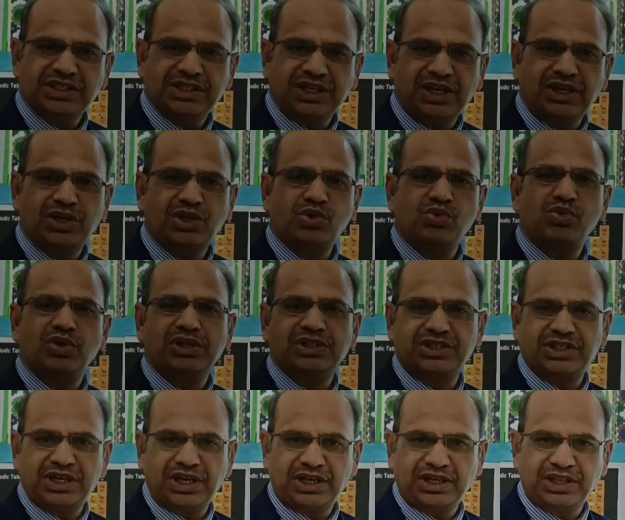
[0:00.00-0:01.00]
agent to
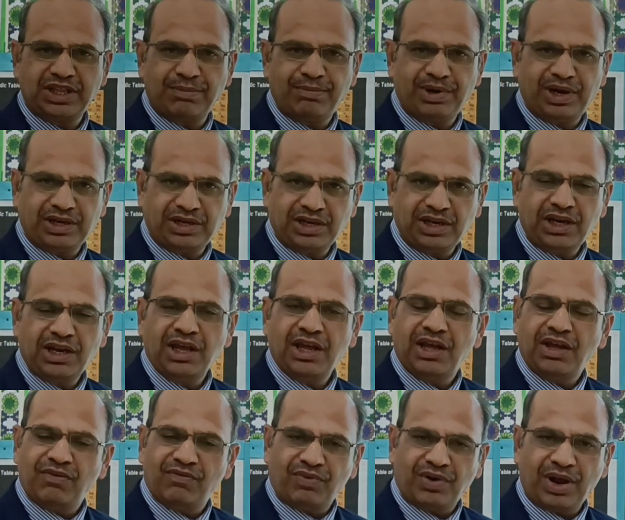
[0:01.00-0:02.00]
extract the metal
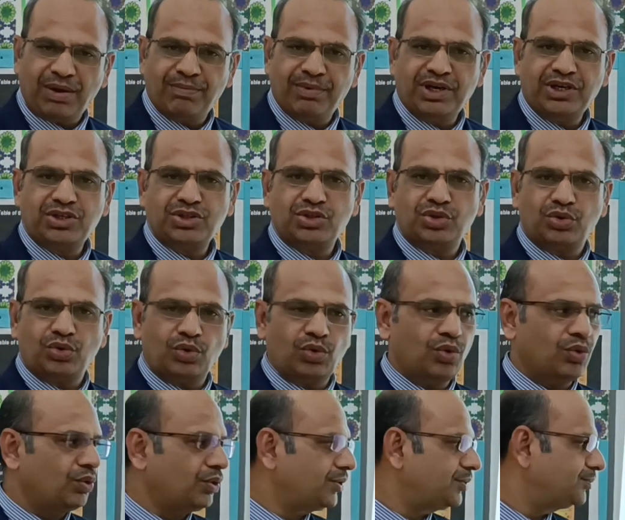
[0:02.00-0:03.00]
from its
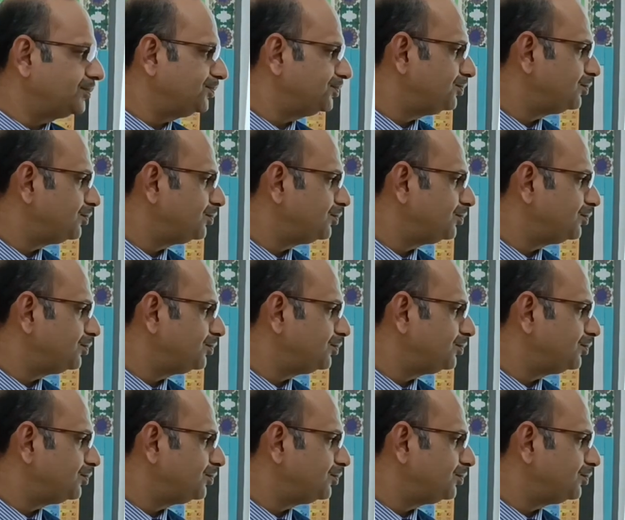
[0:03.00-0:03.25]
ore.